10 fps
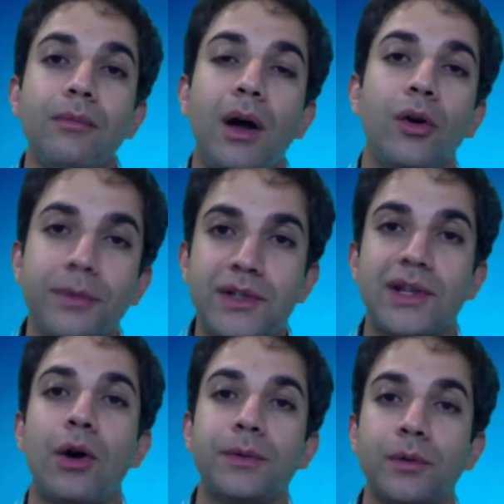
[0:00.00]
I hope
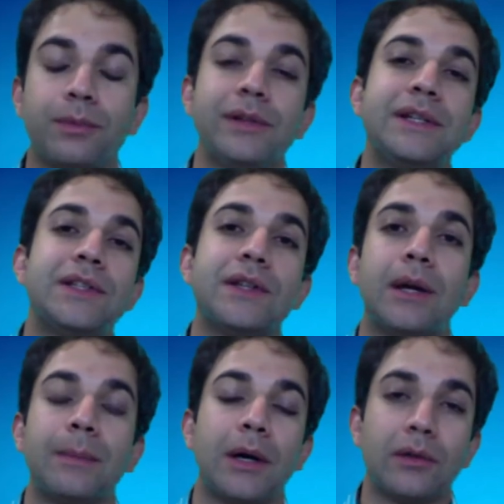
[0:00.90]
this helps. So please,
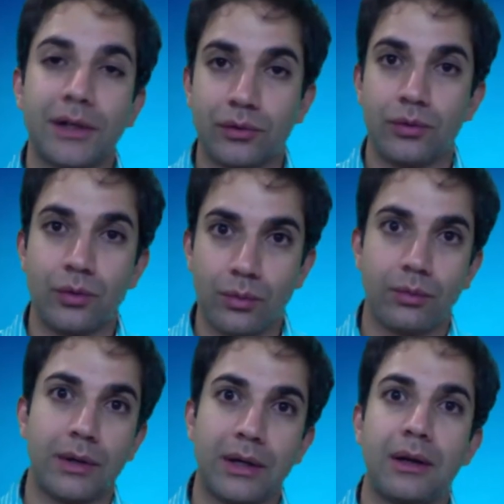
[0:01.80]
I'd like to
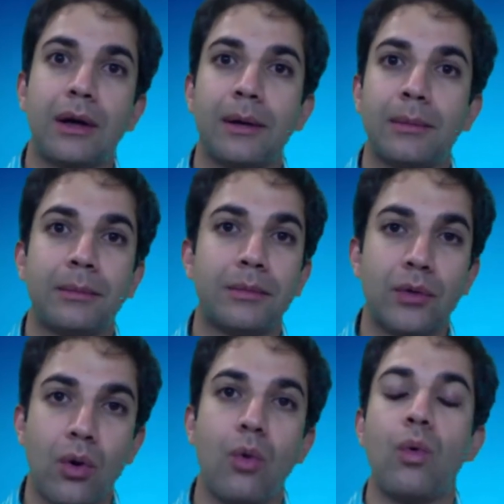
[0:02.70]

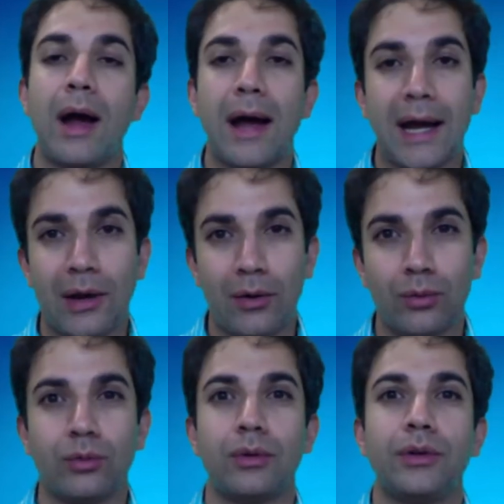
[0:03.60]
know
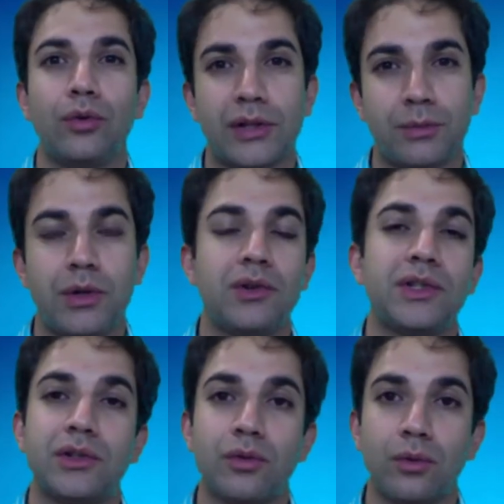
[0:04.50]
how your
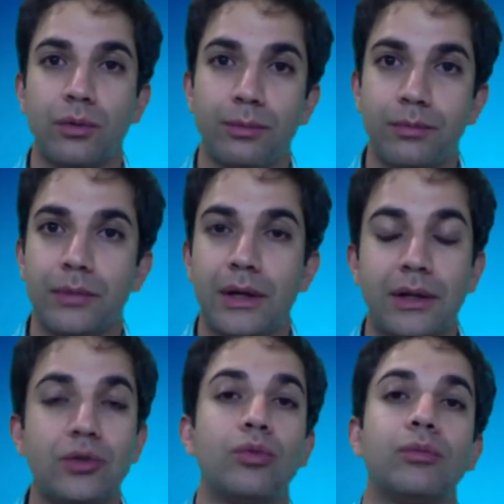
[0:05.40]
experience is. So
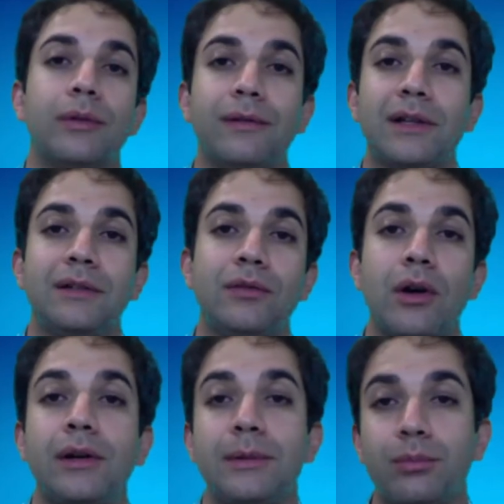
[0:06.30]
in your reflective
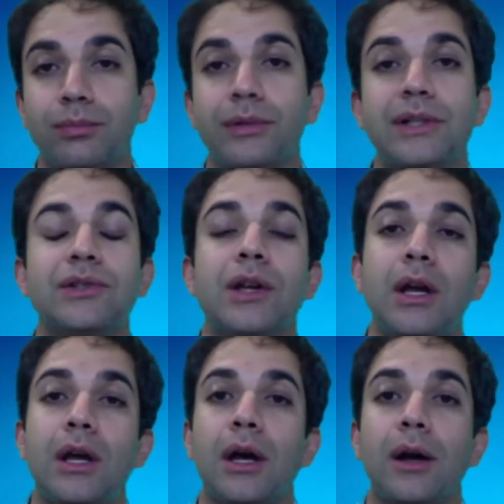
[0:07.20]
diary, please
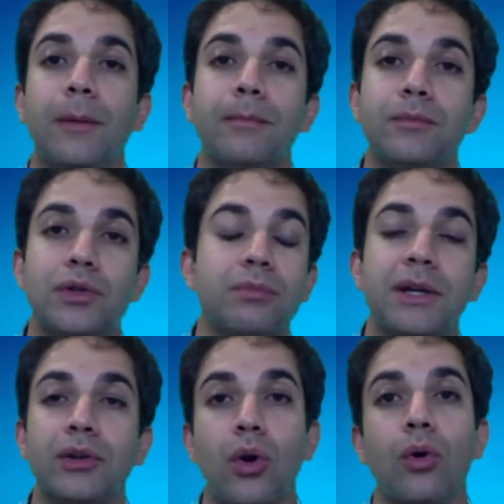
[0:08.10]
just
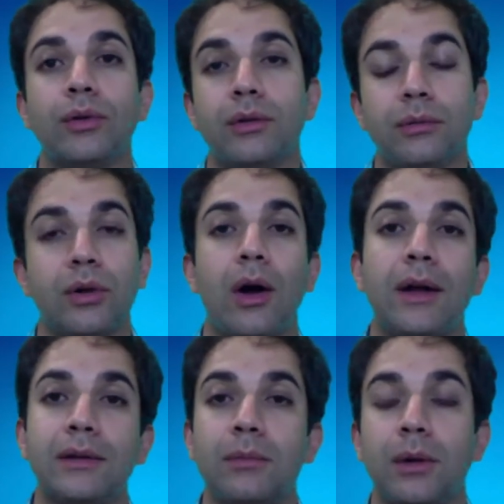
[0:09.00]
make a note. I